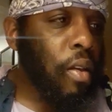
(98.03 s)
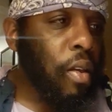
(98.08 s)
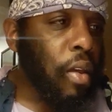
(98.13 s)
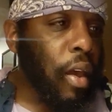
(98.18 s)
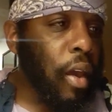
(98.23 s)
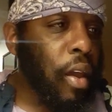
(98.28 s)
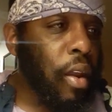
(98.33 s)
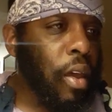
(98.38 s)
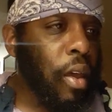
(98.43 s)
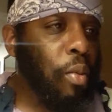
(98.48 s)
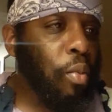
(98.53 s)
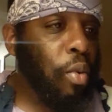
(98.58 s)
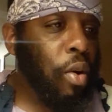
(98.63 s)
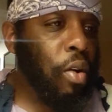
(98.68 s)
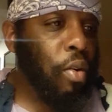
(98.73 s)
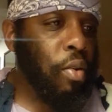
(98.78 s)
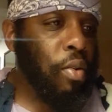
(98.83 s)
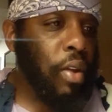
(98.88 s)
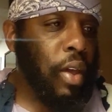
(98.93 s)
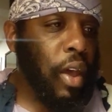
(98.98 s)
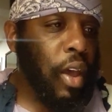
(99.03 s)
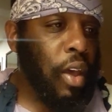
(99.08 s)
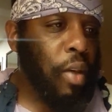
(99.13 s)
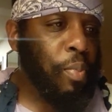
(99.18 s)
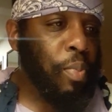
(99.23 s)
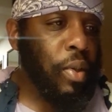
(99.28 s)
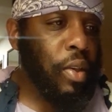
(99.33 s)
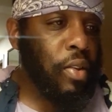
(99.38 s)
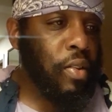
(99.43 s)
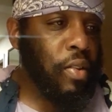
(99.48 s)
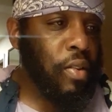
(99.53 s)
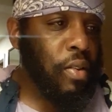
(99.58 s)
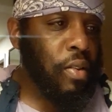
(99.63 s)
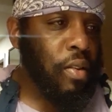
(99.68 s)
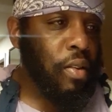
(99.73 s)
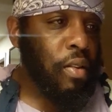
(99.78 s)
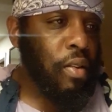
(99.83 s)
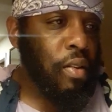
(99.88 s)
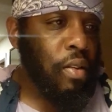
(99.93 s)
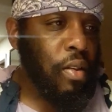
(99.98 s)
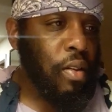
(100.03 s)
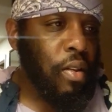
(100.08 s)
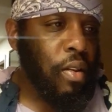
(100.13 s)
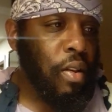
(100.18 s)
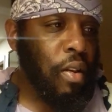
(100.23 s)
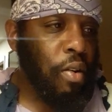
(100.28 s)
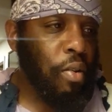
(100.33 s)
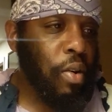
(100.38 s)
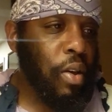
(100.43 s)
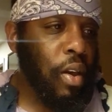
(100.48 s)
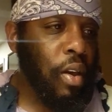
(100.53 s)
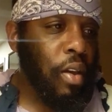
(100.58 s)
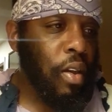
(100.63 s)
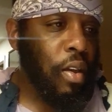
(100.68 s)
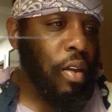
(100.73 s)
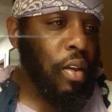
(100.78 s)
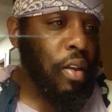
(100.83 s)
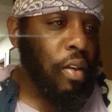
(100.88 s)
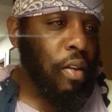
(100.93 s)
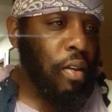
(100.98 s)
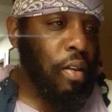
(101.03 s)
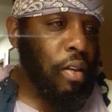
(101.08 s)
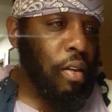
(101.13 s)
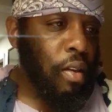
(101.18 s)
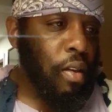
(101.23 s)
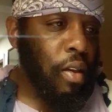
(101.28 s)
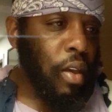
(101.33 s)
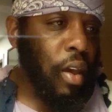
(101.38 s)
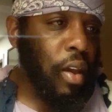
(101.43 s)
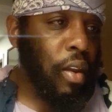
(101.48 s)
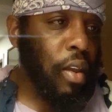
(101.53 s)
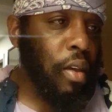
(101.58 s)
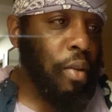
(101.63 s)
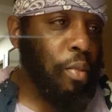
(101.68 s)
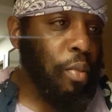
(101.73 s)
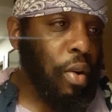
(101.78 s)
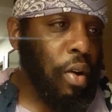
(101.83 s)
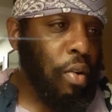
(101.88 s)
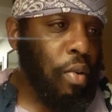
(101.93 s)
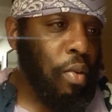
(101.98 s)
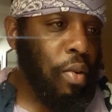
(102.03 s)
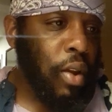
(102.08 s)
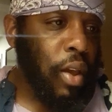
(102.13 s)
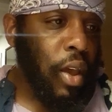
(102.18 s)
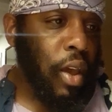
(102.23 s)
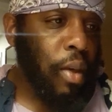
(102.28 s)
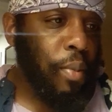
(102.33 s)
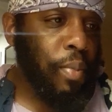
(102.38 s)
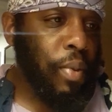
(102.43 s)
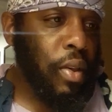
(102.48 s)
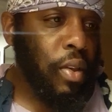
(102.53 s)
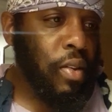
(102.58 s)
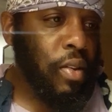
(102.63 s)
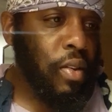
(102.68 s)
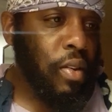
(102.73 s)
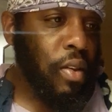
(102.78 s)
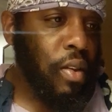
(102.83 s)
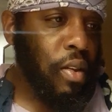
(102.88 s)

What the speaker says: in him we're going to have peace. Okay. In him we're going to have peace.